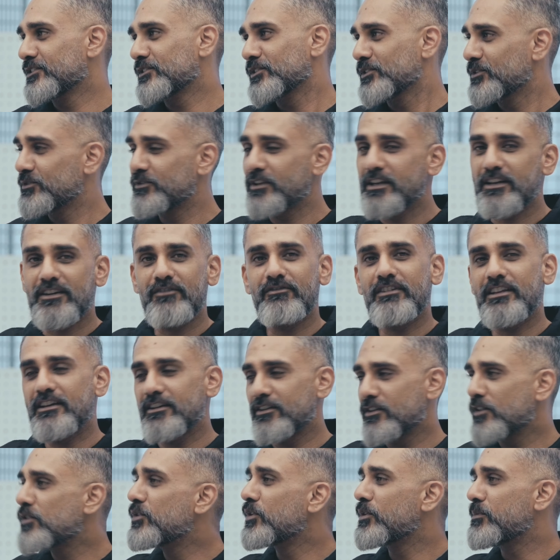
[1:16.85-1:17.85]
So we're
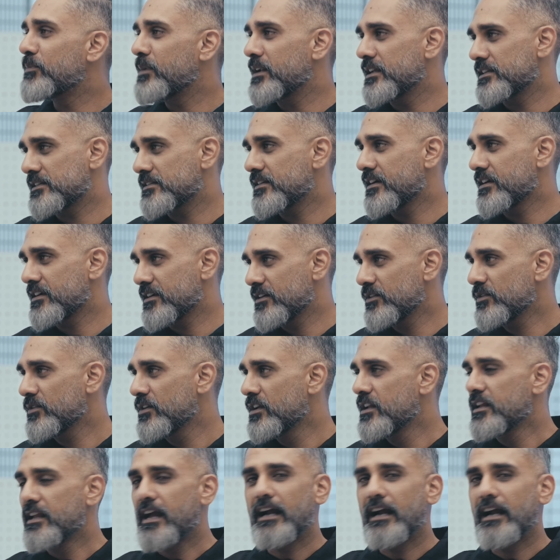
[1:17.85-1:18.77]
in a good place right now.